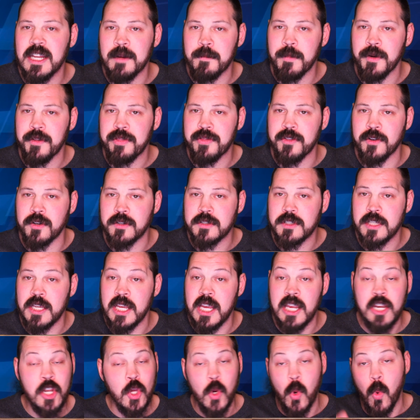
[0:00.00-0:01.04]
number
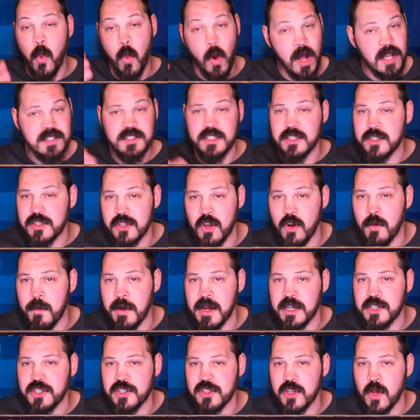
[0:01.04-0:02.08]
13, who wasn't so
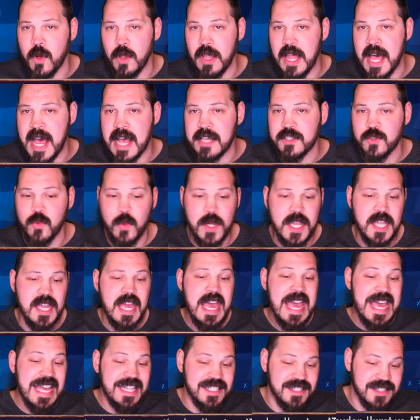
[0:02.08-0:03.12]
much so last week,
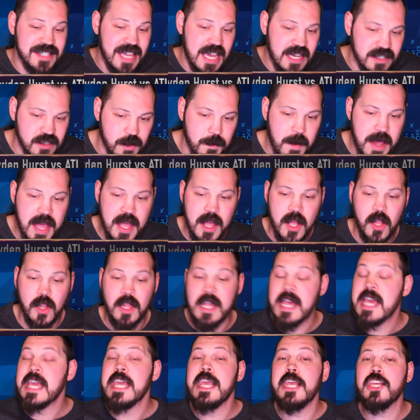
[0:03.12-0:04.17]
it's Taysom
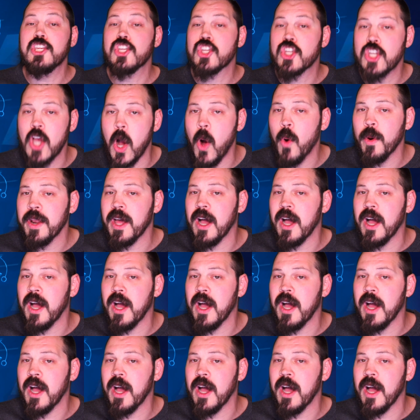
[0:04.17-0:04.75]
Hill. He showed